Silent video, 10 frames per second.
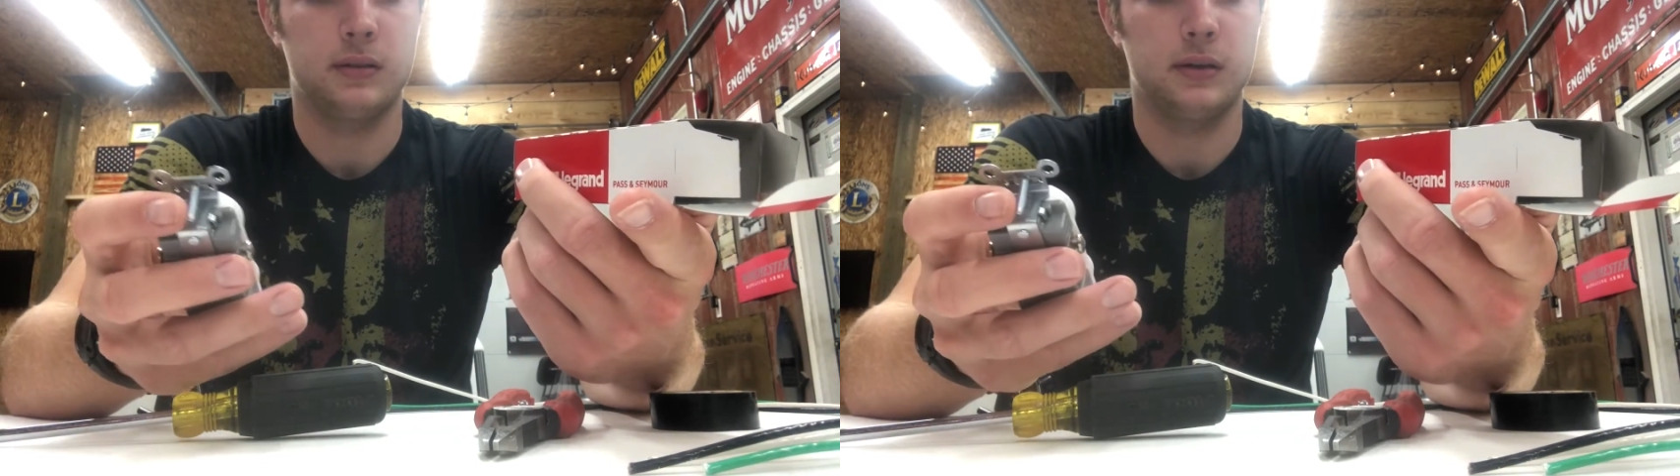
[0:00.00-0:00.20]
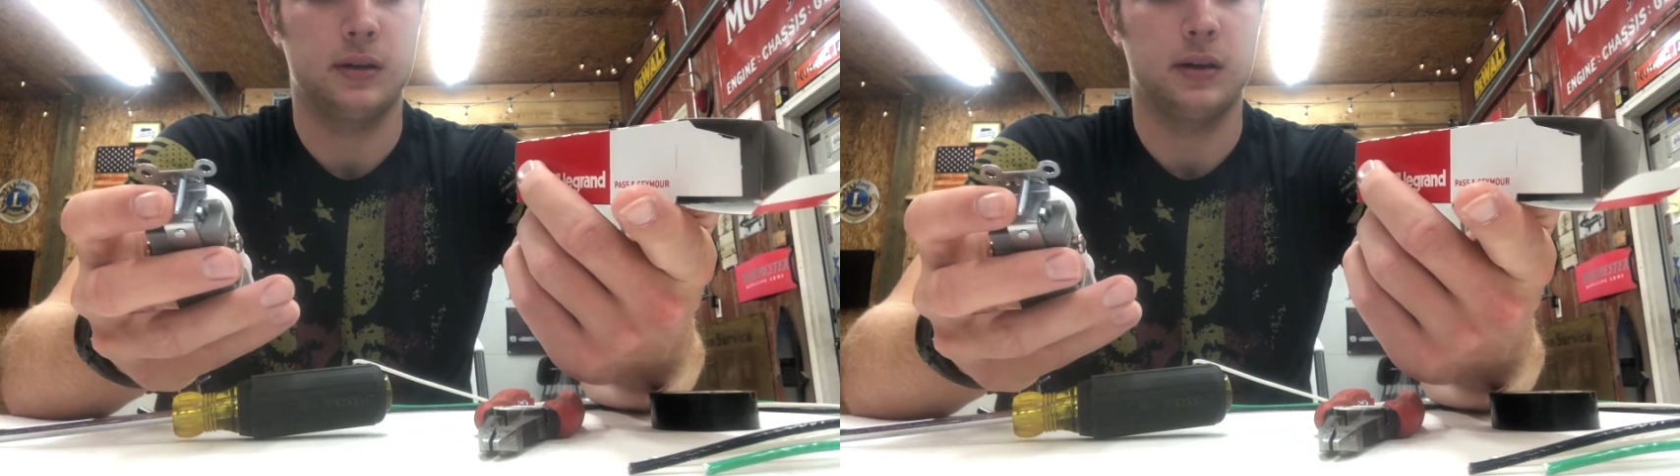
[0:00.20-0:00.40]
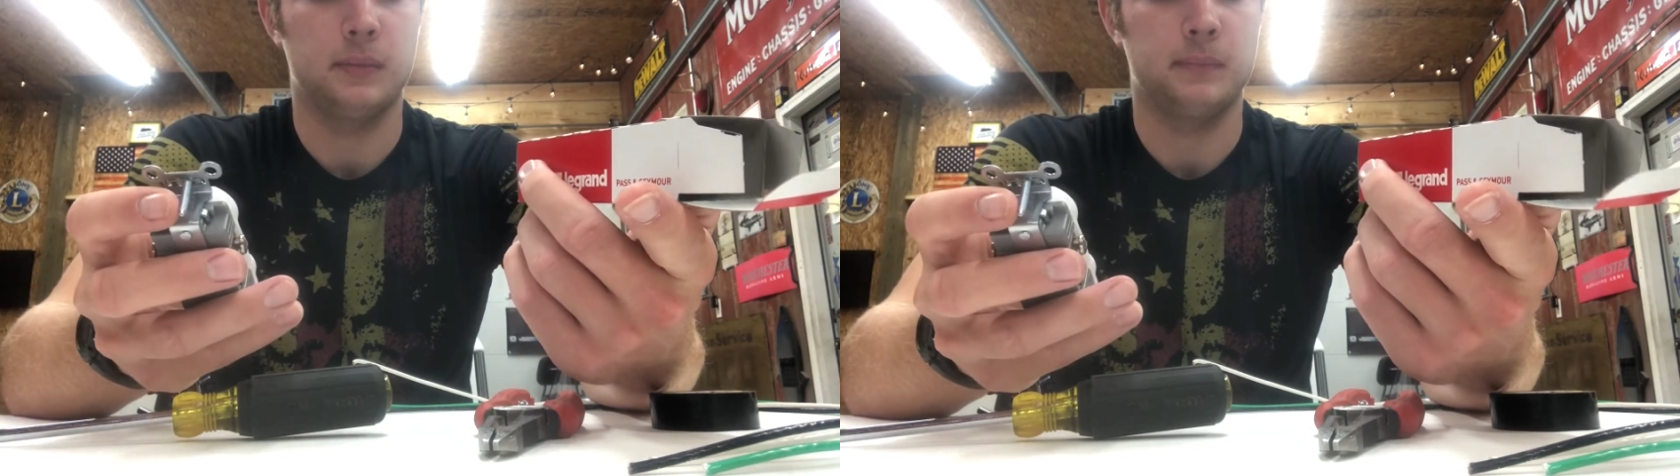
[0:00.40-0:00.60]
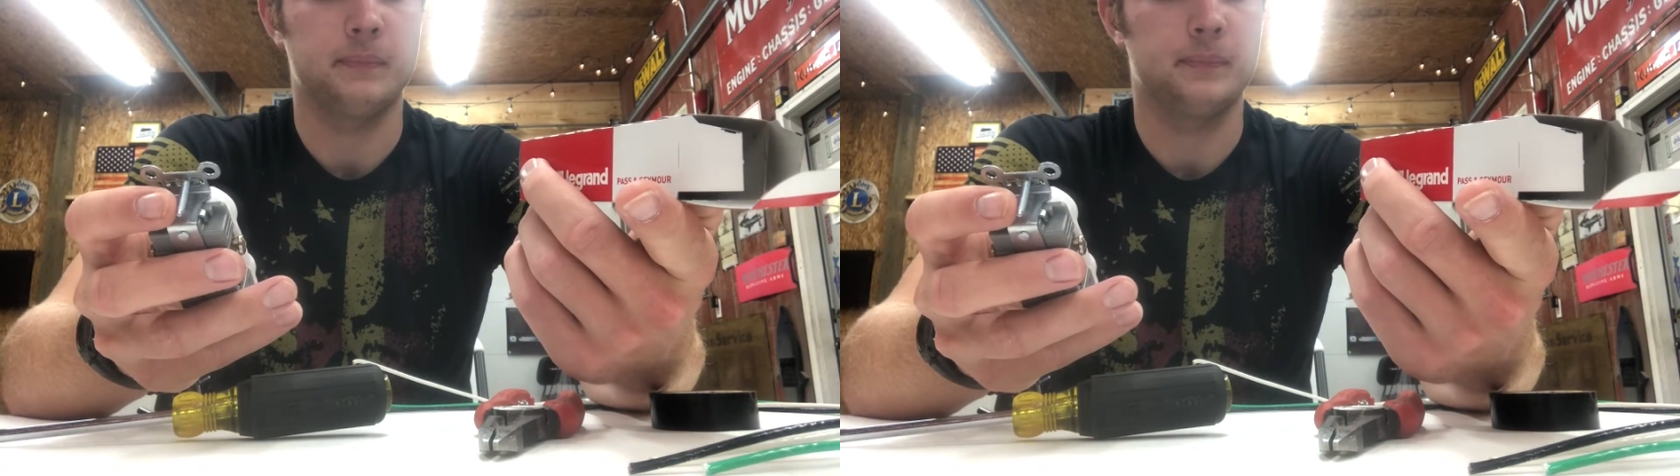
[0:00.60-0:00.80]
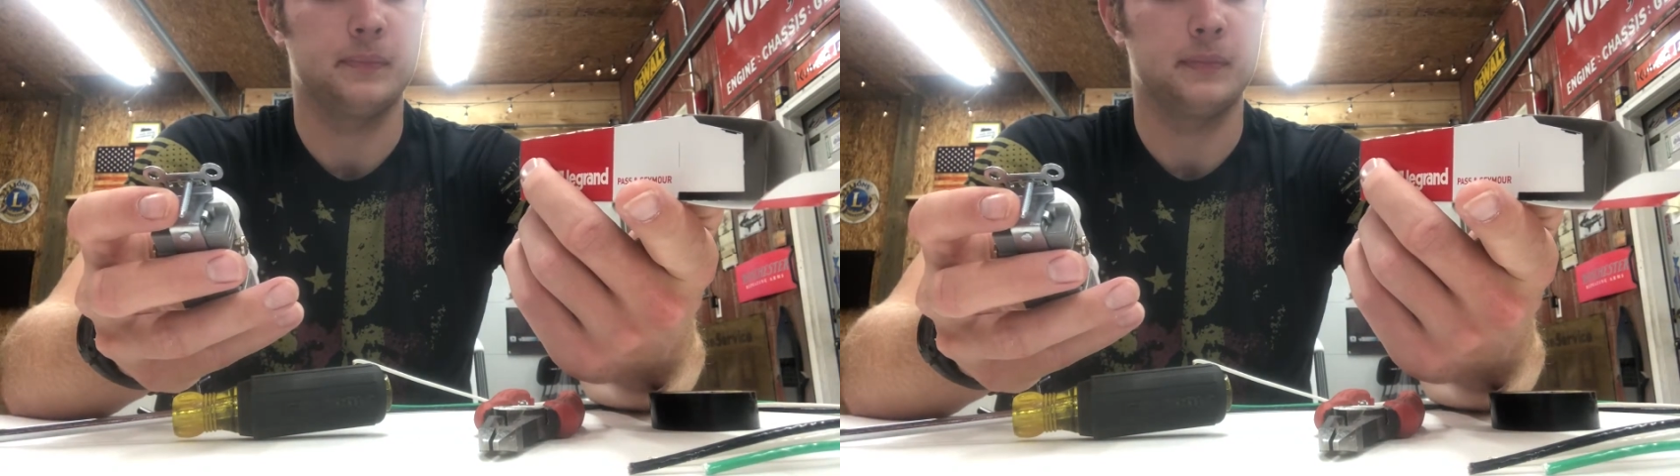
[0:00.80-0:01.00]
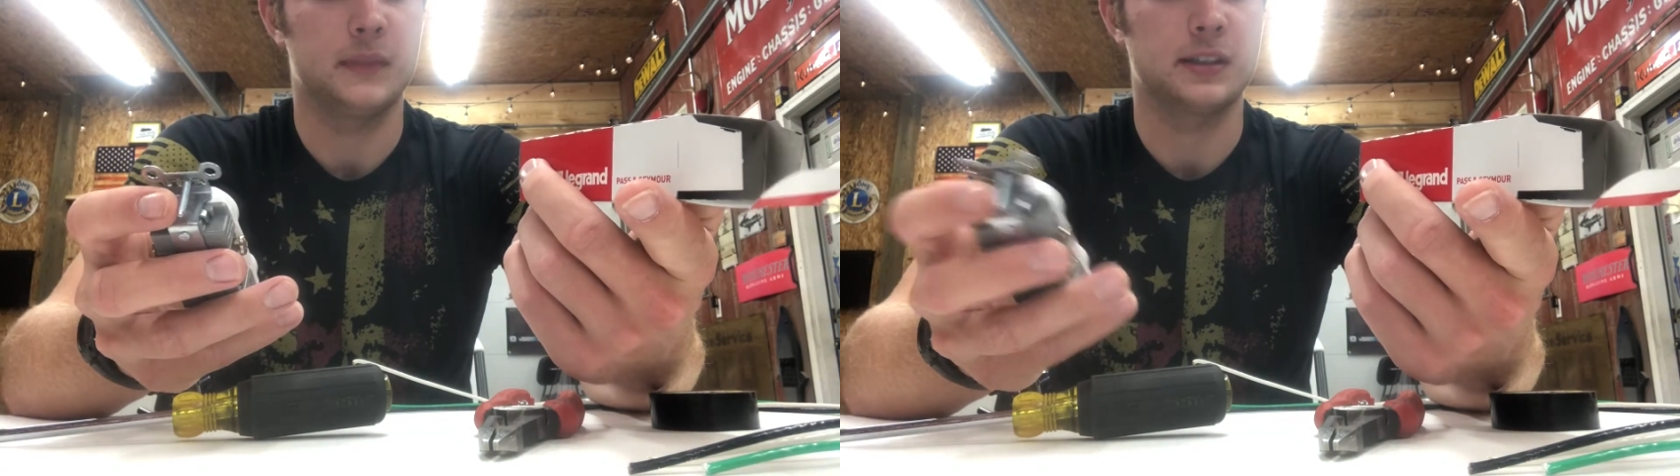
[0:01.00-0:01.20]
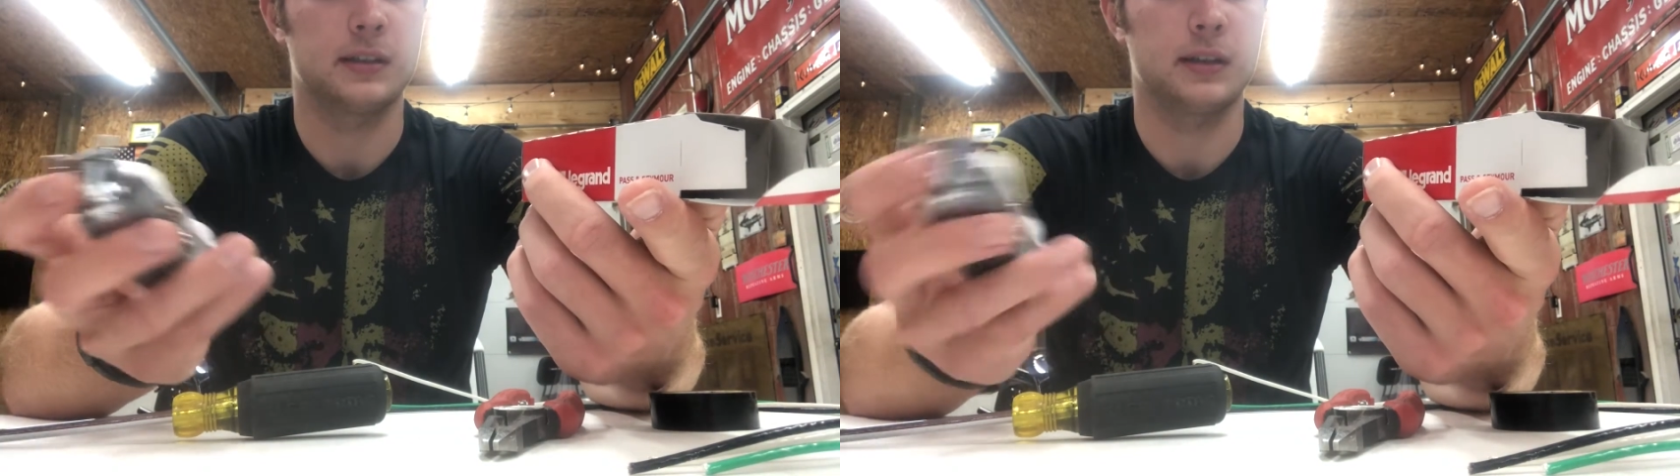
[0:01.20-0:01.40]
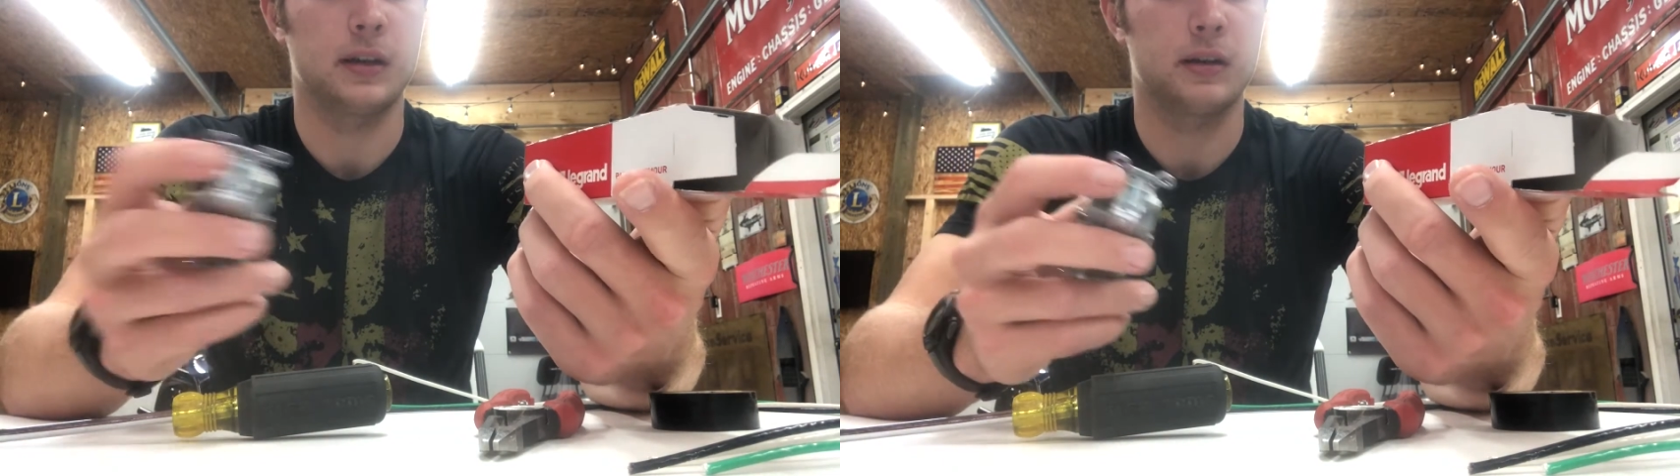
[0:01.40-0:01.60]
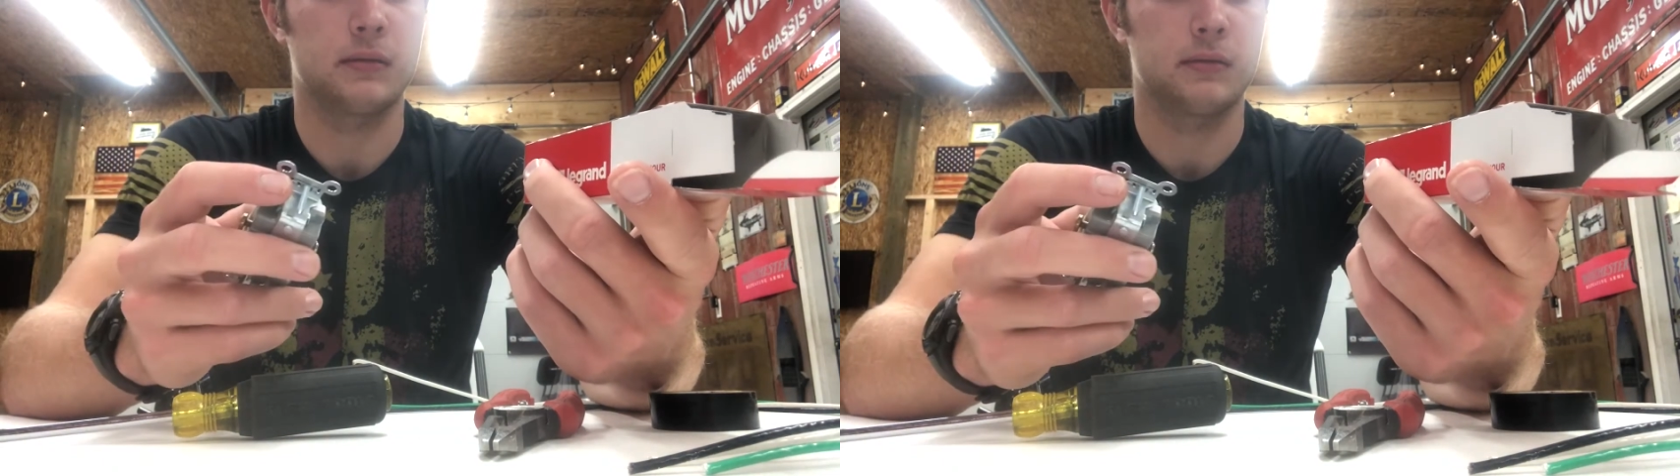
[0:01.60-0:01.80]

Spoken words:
The CR,